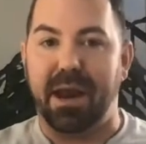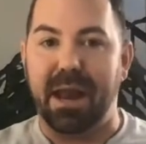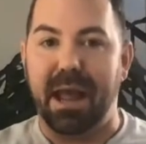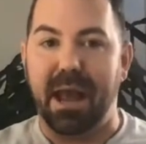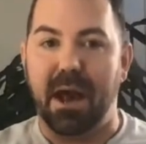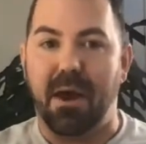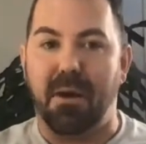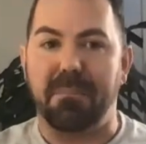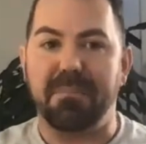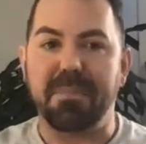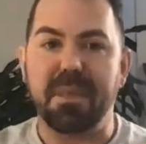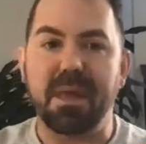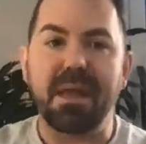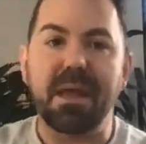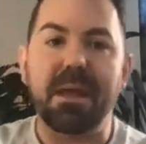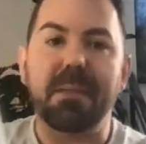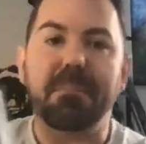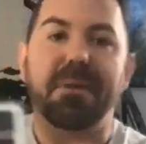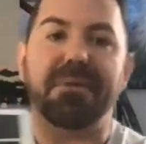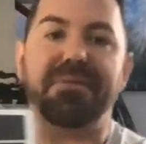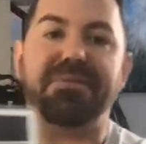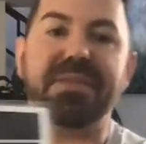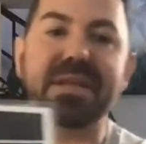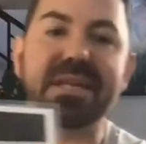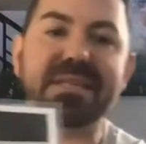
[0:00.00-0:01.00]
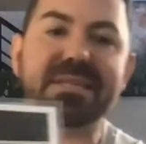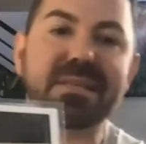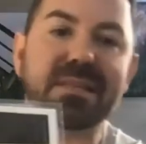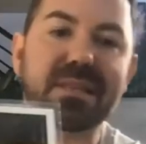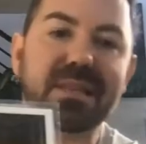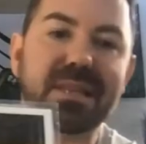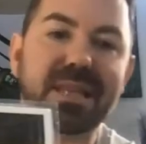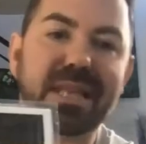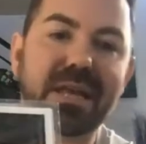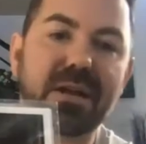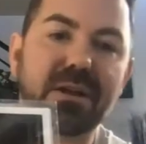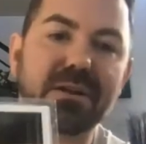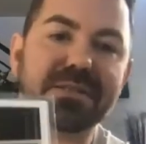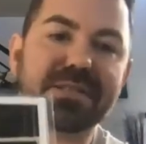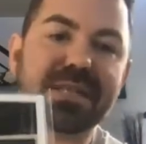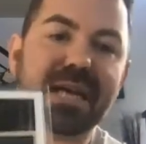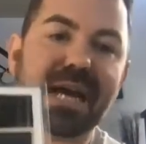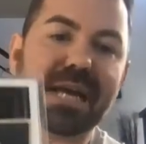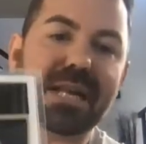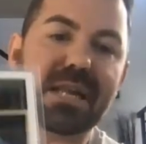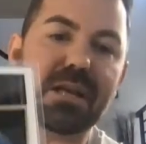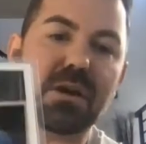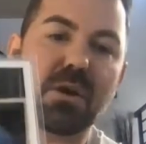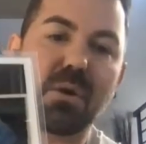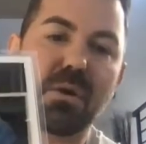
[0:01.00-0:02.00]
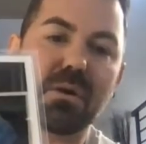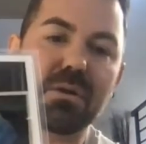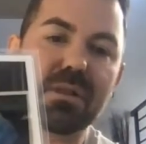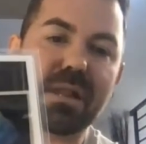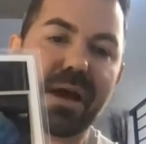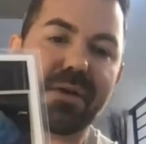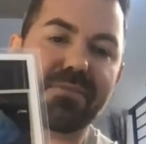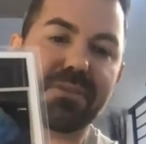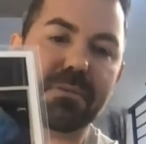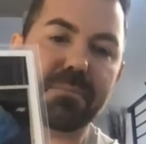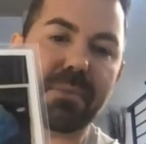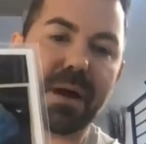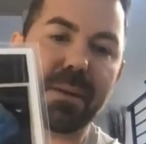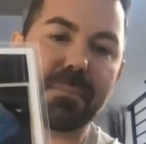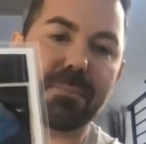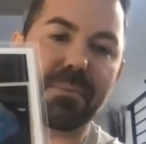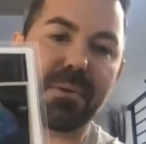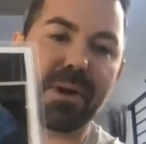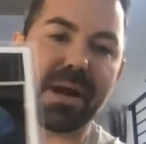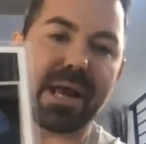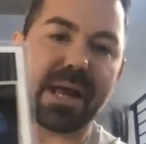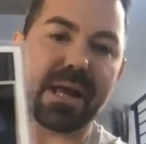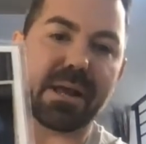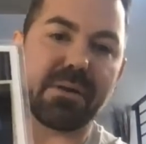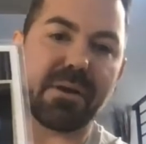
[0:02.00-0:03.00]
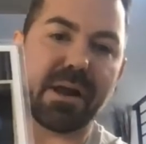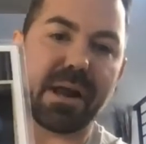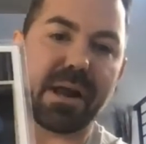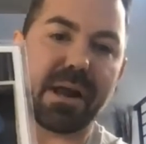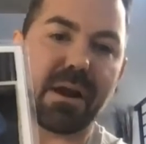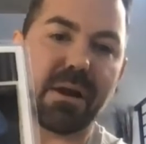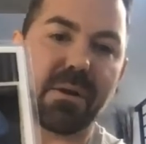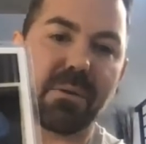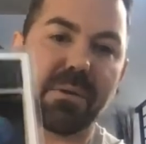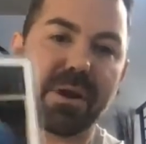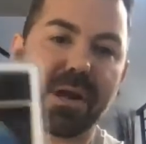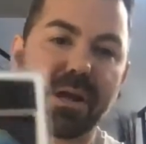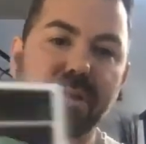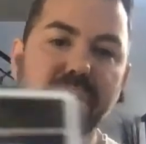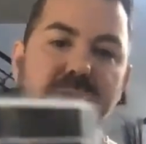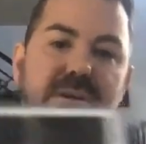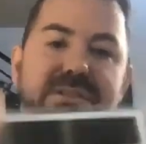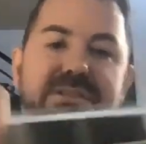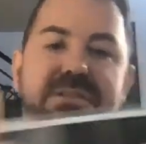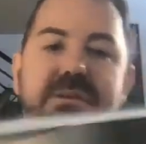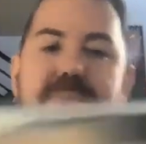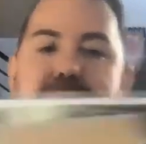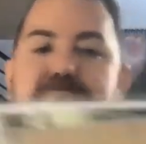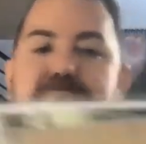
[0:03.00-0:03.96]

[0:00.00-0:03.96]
right now. But this little tiny hole left in my brain right here, when it used